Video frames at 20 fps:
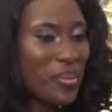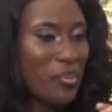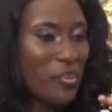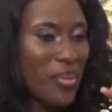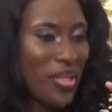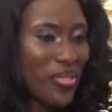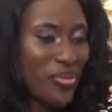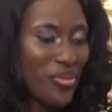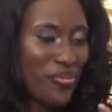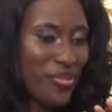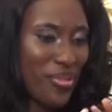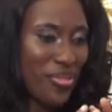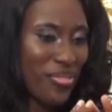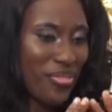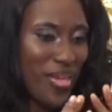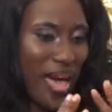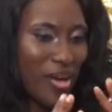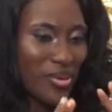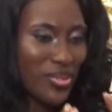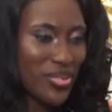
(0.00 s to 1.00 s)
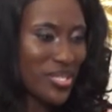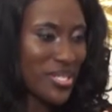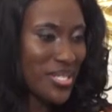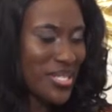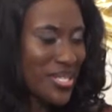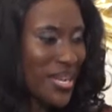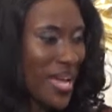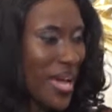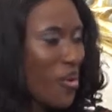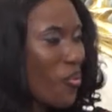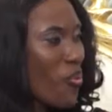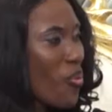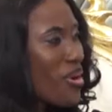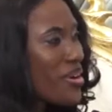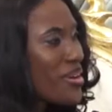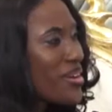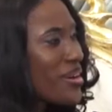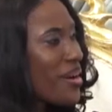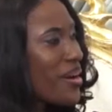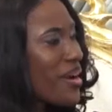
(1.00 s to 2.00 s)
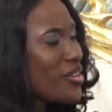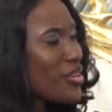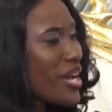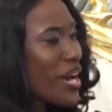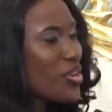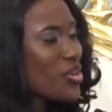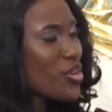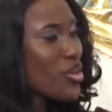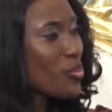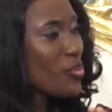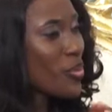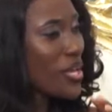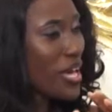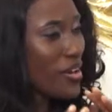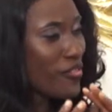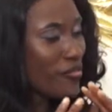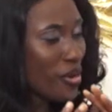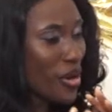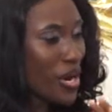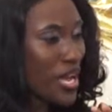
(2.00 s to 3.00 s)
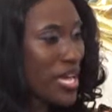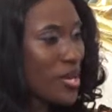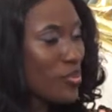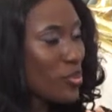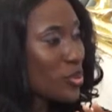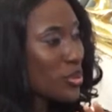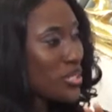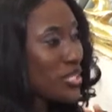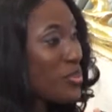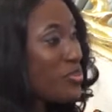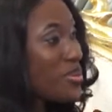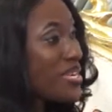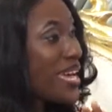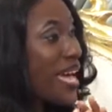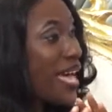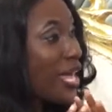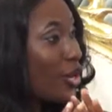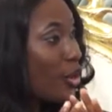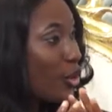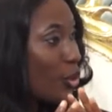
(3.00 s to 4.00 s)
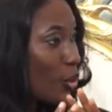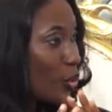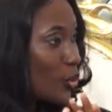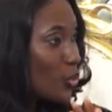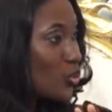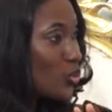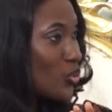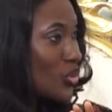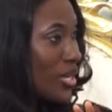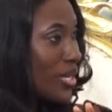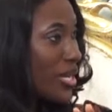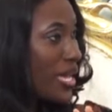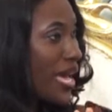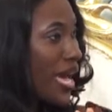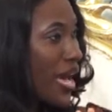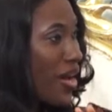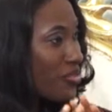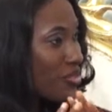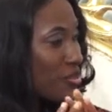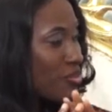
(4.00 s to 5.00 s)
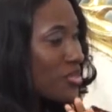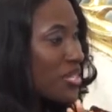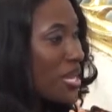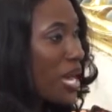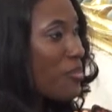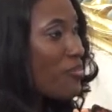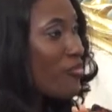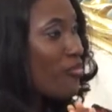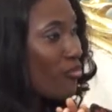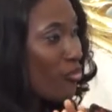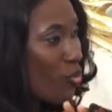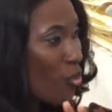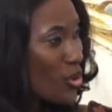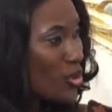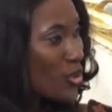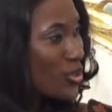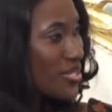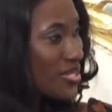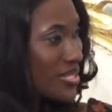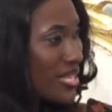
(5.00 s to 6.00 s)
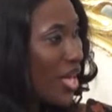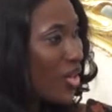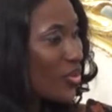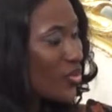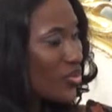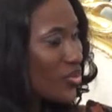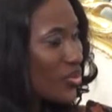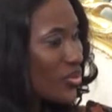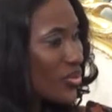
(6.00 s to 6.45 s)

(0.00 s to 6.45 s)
a mother of a thousand, I wonder, are you ever able to be alone, have some time for yourself?